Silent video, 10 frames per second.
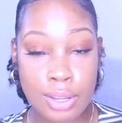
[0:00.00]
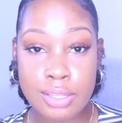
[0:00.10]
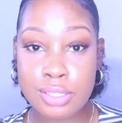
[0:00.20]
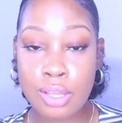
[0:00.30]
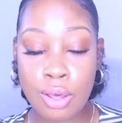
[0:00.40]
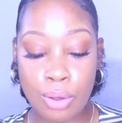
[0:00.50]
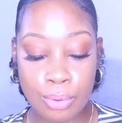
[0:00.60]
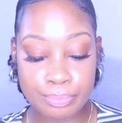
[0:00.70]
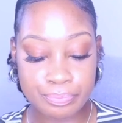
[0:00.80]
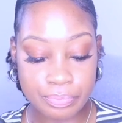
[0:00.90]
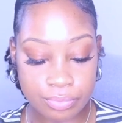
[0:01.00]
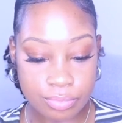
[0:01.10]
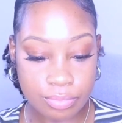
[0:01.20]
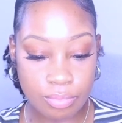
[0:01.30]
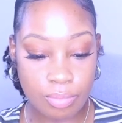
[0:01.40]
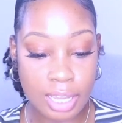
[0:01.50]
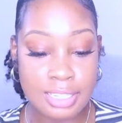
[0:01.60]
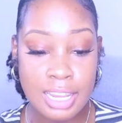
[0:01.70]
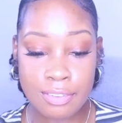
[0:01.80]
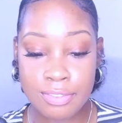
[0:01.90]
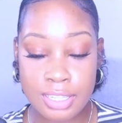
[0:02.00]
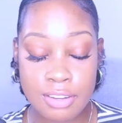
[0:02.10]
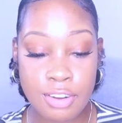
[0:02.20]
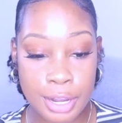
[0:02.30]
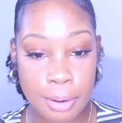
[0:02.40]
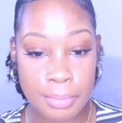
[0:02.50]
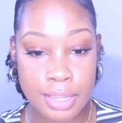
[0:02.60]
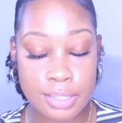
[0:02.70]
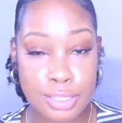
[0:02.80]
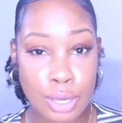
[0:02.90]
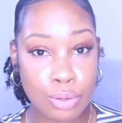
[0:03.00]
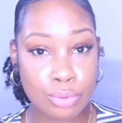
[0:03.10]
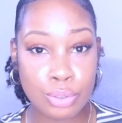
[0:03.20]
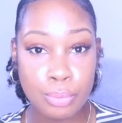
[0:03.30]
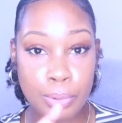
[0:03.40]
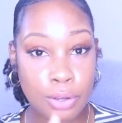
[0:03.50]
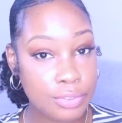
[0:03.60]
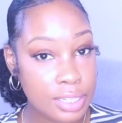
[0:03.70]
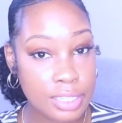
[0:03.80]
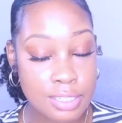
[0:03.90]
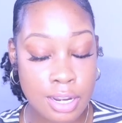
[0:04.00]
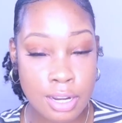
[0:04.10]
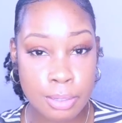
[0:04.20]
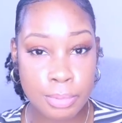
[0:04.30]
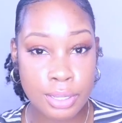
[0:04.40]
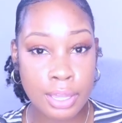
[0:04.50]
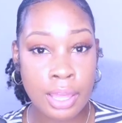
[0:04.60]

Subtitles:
So definitely recommend to go through both the Literature book